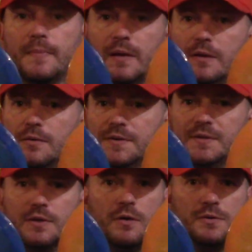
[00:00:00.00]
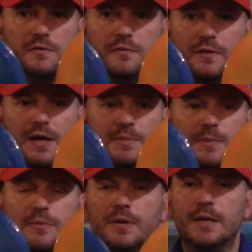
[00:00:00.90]
I know this is a go-to for a lot of
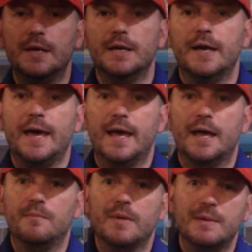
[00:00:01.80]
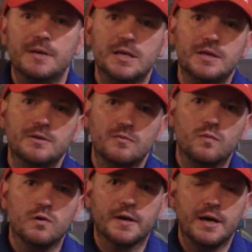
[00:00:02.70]
people, and maybe
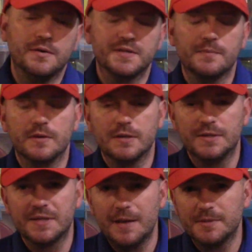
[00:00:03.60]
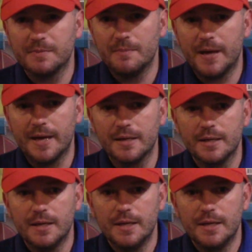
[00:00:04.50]
work out some of the escapes in my bag.